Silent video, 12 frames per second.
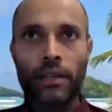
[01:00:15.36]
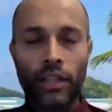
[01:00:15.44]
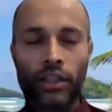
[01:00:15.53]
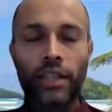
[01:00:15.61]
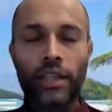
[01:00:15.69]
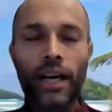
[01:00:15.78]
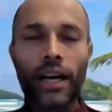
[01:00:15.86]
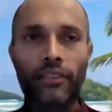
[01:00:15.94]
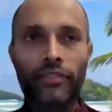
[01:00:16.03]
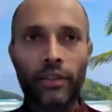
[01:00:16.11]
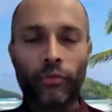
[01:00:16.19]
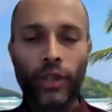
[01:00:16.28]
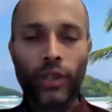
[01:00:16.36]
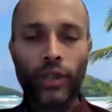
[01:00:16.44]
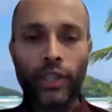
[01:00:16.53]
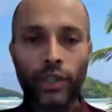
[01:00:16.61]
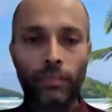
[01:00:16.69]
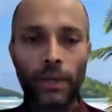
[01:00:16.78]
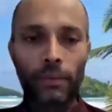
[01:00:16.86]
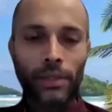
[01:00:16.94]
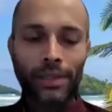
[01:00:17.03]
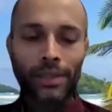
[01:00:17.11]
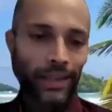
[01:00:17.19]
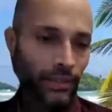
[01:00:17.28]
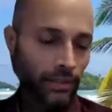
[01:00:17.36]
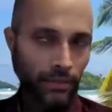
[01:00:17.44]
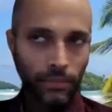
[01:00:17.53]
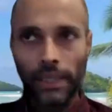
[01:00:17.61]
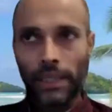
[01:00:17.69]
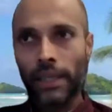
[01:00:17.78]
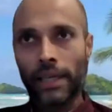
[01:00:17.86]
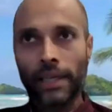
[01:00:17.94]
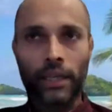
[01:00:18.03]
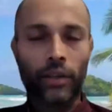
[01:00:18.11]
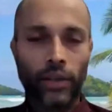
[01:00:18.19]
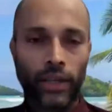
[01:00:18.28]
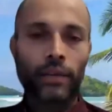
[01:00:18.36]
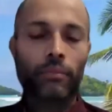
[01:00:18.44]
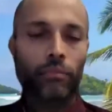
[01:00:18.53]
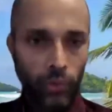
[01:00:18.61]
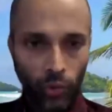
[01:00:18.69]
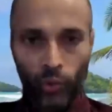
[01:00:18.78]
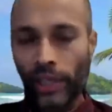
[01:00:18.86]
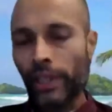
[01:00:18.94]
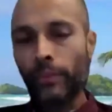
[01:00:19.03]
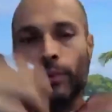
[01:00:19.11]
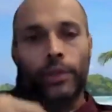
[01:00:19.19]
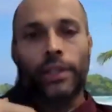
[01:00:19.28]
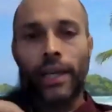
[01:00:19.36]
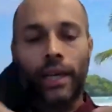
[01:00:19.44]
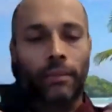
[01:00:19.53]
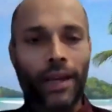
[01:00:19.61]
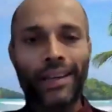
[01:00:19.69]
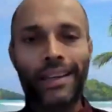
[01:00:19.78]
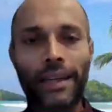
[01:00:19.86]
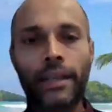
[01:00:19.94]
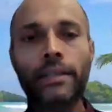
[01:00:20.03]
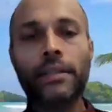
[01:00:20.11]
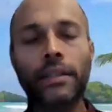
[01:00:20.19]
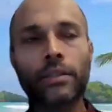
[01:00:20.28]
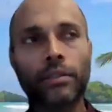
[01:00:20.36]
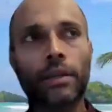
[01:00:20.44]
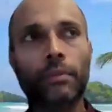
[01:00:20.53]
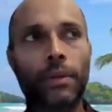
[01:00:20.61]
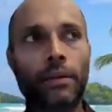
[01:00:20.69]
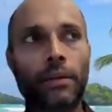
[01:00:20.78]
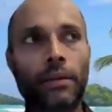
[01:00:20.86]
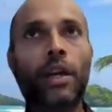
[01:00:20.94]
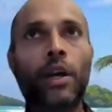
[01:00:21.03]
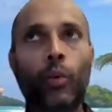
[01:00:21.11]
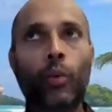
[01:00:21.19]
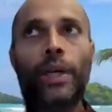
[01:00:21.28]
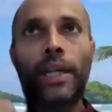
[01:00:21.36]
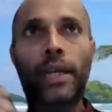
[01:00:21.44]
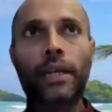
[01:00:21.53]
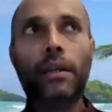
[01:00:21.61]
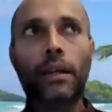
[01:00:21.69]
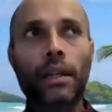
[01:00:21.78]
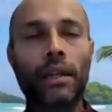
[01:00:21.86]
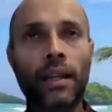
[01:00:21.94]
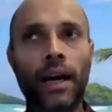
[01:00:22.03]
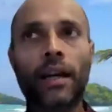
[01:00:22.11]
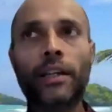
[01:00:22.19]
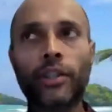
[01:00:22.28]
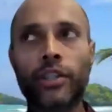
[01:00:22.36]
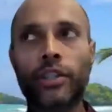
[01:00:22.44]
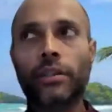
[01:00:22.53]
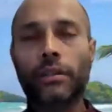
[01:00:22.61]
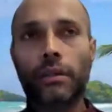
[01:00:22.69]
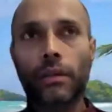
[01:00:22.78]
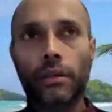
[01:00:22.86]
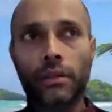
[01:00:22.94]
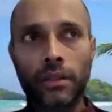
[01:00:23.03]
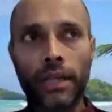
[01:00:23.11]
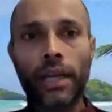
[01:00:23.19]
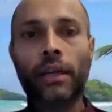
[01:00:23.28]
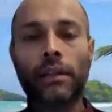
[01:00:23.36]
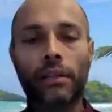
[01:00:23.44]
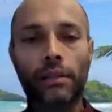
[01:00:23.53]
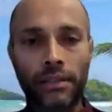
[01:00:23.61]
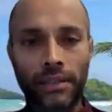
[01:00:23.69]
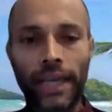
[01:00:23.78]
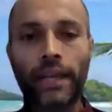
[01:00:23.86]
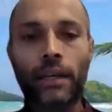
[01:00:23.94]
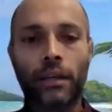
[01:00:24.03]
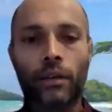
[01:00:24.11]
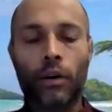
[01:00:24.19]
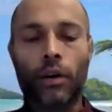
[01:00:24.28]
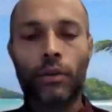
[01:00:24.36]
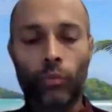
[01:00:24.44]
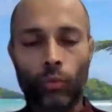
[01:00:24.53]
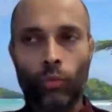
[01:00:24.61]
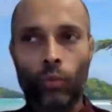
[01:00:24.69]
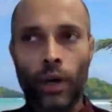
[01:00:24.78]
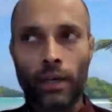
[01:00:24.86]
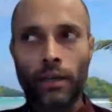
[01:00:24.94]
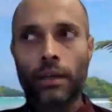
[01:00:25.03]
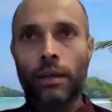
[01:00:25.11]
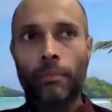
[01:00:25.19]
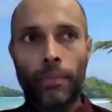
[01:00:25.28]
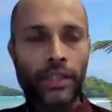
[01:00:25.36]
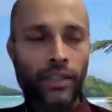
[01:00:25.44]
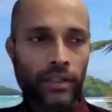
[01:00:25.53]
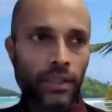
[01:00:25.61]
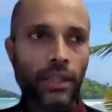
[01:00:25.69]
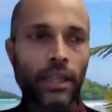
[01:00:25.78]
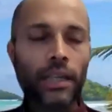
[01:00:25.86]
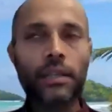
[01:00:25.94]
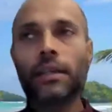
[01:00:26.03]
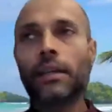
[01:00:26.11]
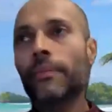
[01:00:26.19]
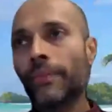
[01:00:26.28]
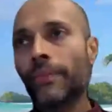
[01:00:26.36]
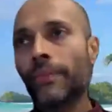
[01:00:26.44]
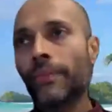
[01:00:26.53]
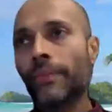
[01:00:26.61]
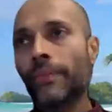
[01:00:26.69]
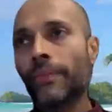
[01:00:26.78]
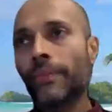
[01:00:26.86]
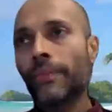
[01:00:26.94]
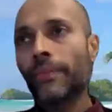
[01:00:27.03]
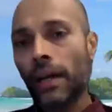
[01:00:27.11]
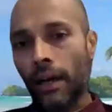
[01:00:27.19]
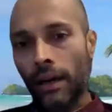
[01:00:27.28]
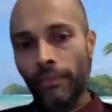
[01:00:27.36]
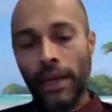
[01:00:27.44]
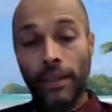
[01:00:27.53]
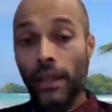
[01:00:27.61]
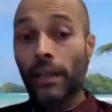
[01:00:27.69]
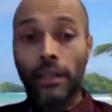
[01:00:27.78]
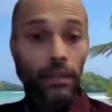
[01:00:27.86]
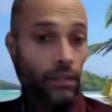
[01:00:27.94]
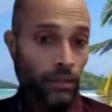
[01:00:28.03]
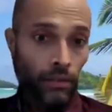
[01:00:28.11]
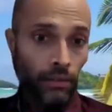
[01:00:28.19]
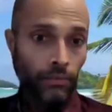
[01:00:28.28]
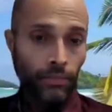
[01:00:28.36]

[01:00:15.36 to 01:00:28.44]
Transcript: good enough that we should be able to like assimilate, like get quickly pull the data, make it easy so that we get large scale data on what patients eat, and then the